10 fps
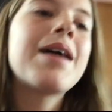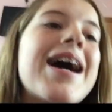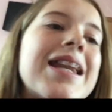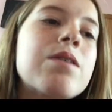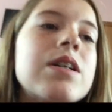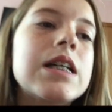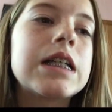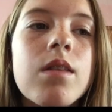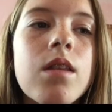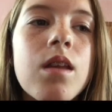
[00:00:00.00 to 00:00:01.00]
But anyway,
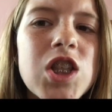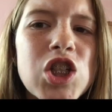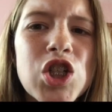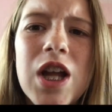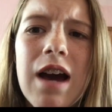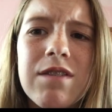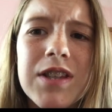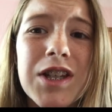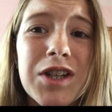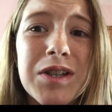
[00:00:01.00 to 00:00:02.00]
I shouldn't have
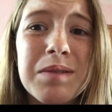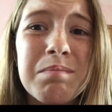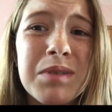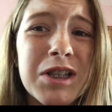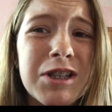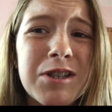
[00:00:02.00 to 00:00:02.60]
in the night, but you